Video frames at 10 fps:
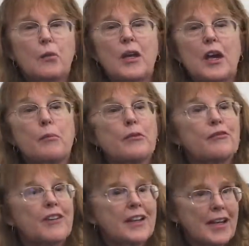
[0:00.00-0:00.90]
We help them
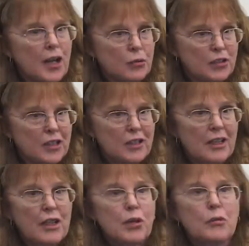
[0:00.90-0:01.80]
find housing.
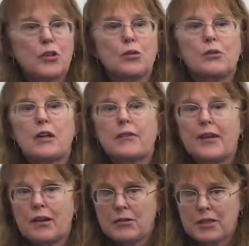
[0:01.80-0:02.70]
We do a lot of
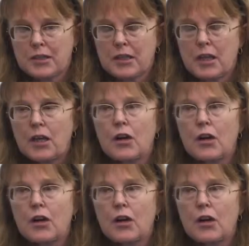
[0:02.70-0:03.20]
counseling.